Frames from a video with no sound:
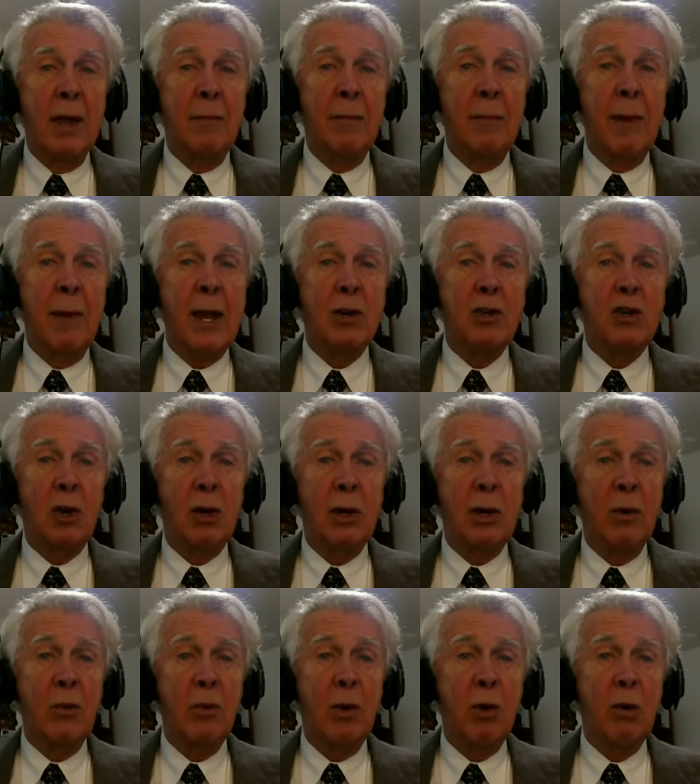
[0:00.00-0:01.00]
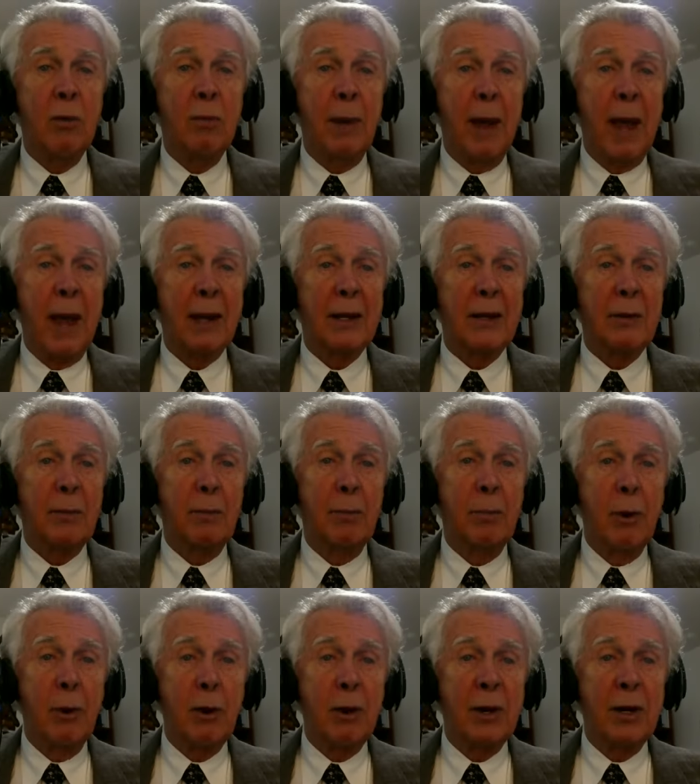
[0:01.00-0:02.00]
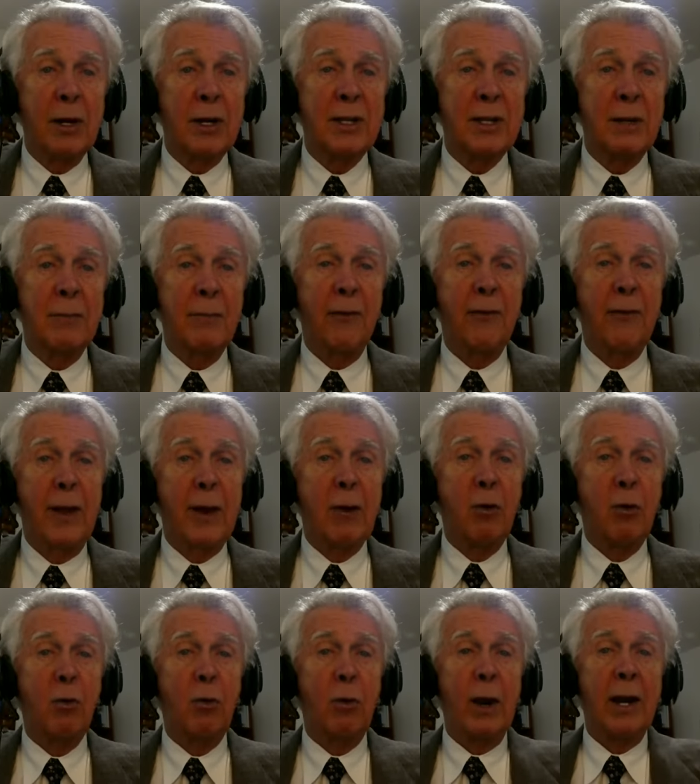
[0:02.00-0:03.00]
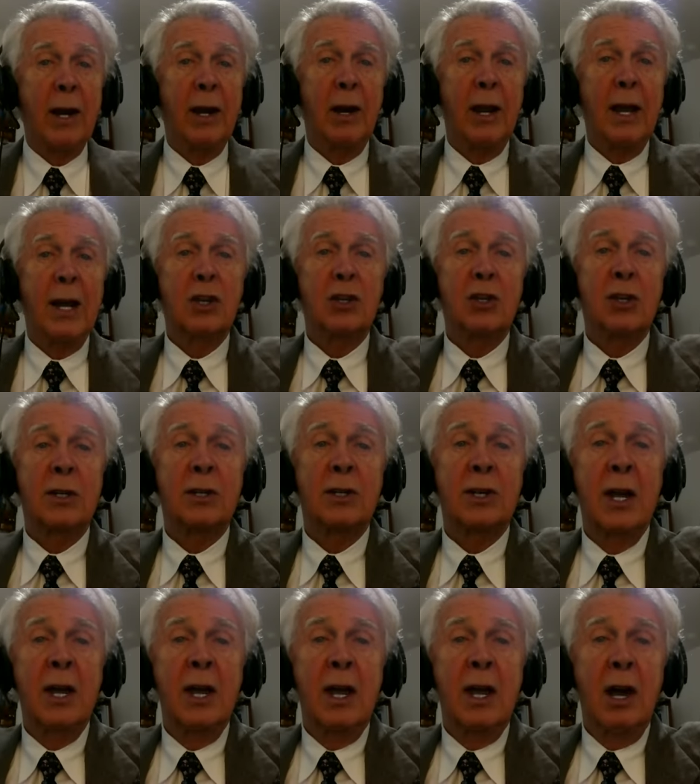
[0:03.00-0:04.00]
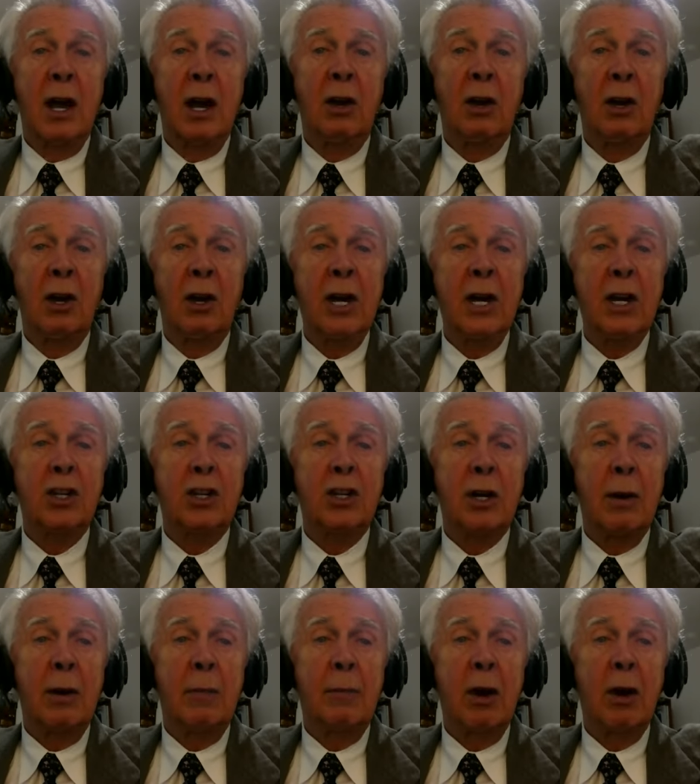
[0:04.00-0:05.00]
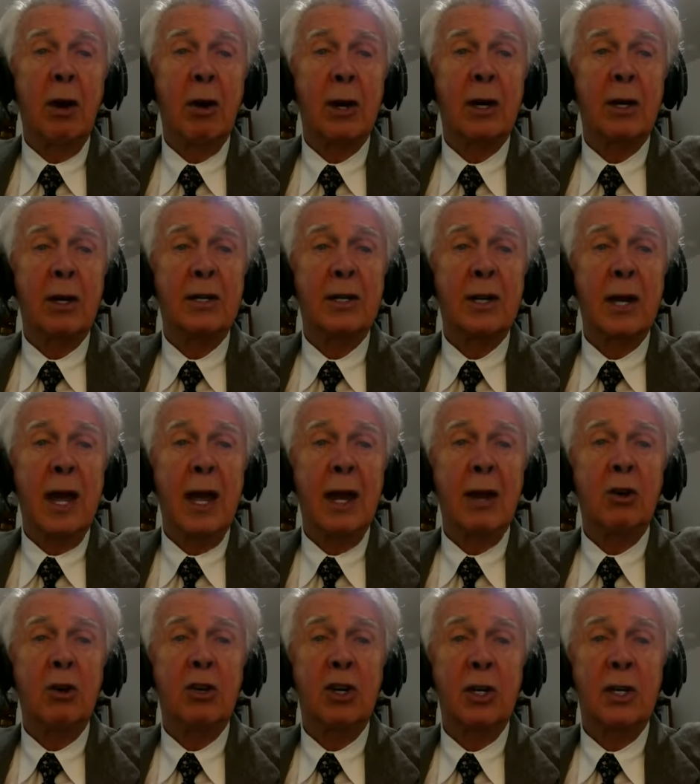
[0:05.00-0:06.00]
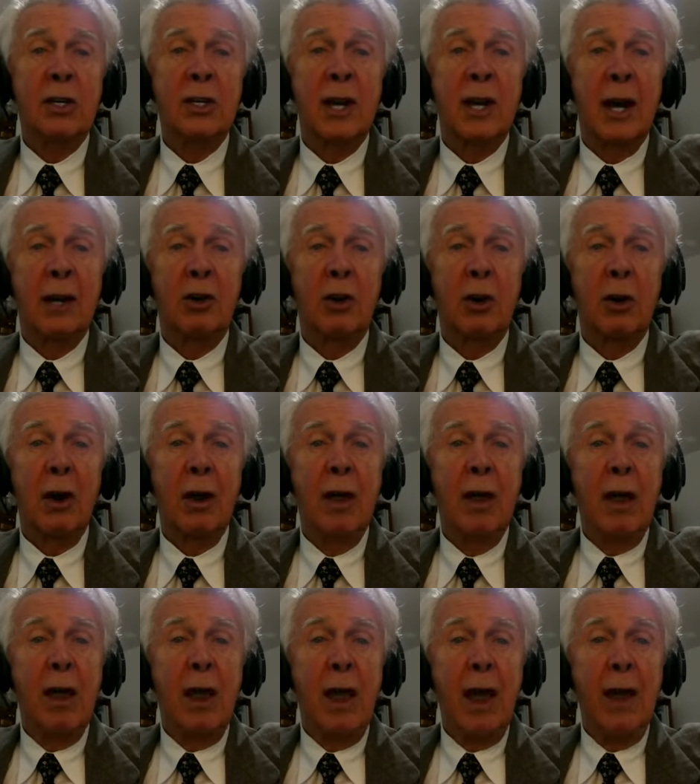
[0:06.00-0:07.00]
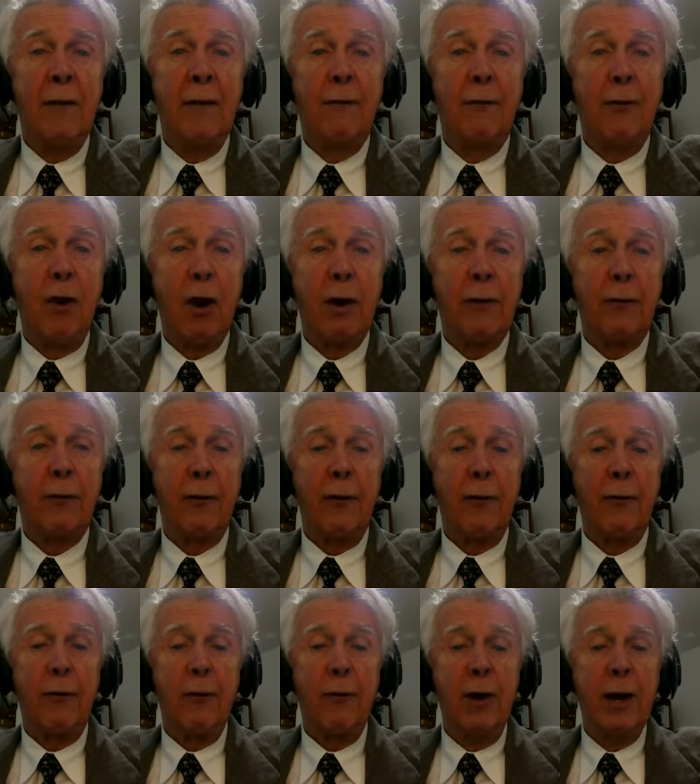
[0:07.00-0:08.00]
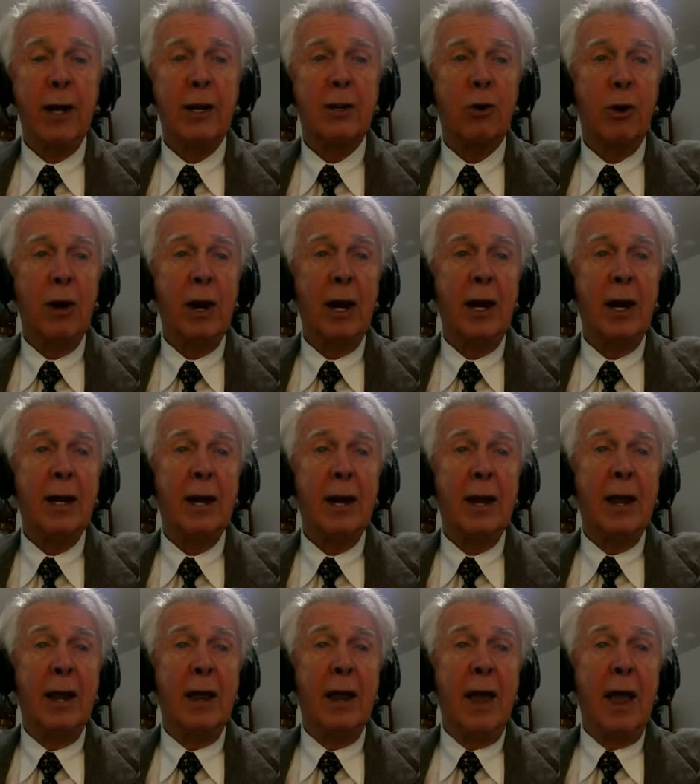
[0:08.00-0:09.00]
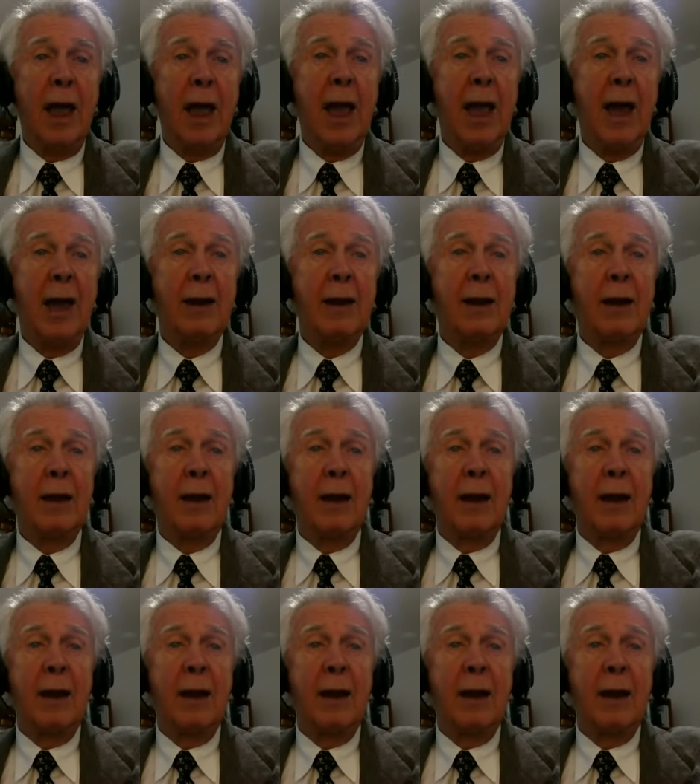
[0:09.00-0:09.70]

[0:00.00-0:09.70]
majorly rolled back burdensome federal regulations, unleashed America's energy sector, and fought for free trade and